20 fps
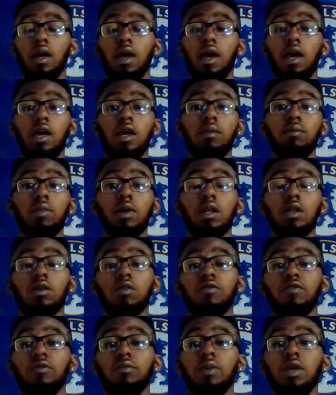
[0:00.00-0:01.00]
80 million
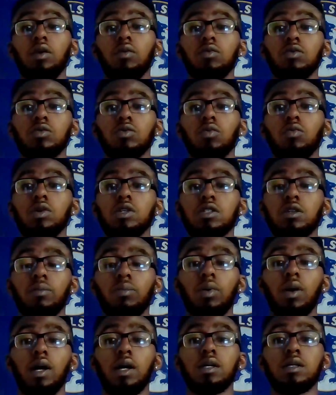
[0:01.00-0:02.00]
for me was always the
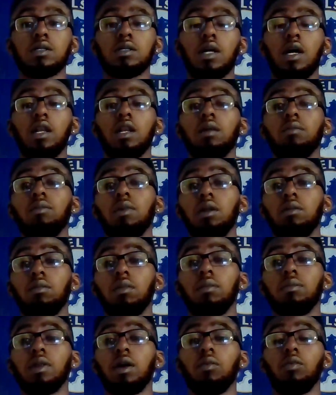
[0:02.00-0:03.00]
price at the
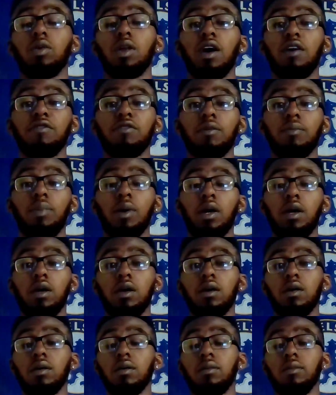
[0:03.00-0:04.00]
minimum that we'd have to pay.
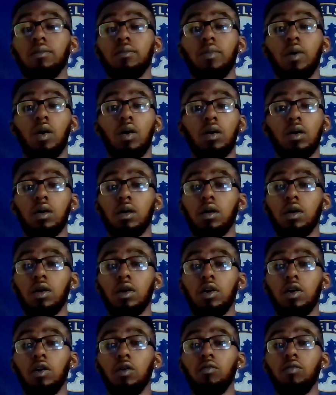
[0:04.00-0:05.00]
But
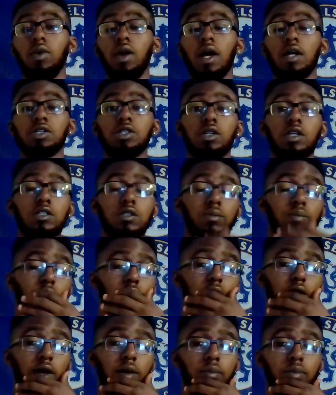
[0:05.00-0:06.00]
we actually need to
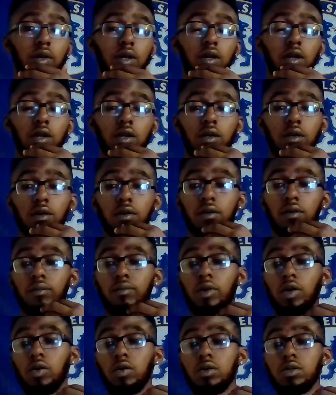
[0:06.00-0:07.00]
put that bid in,
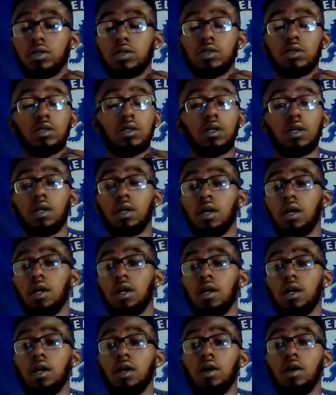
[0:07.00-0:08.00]
because
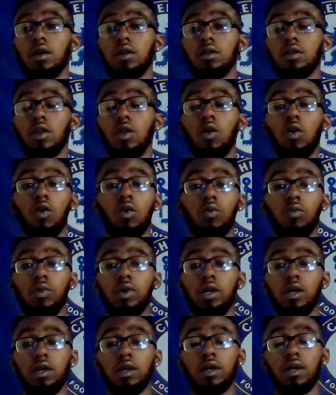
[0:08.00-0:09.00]
the longer
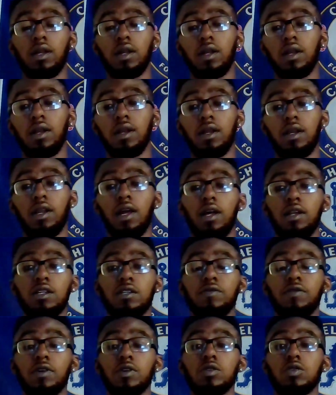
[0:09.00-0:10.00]
we let this
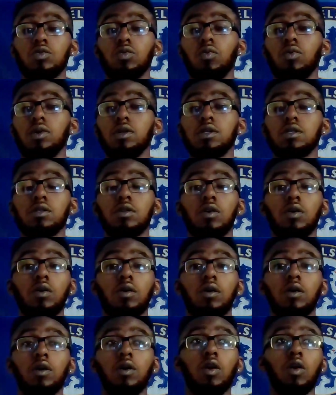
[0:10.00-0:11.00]
thing stall is
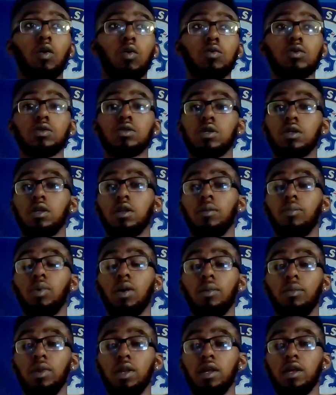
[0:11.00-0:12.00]
the closer the
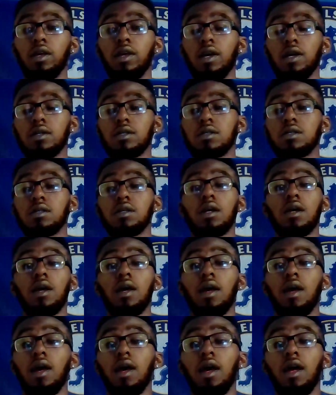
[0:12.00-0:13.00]
Premier League gets.
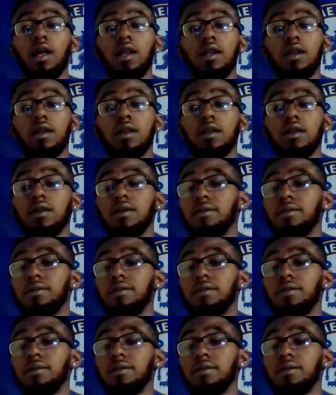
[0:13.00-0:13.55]
And